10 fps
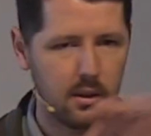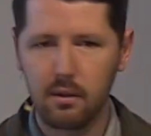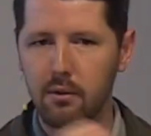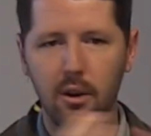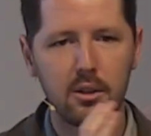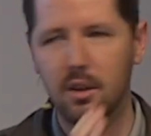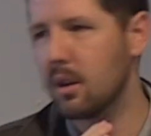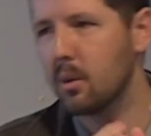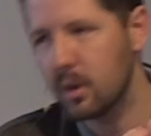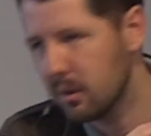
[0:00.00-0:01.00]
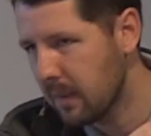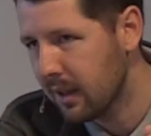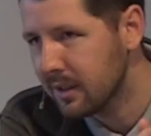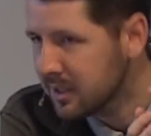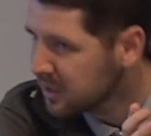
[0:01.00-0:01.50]
falls under the word
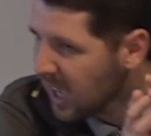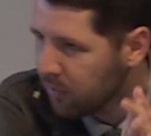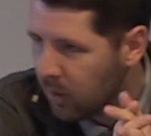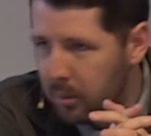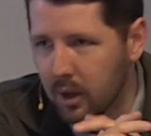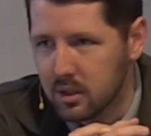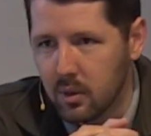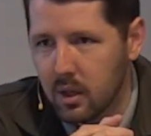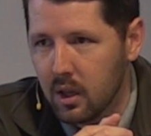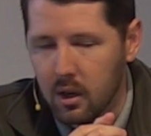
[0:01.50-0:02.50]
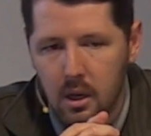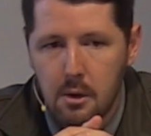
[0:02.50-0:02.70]
malice, is kind of what Paul is doing here.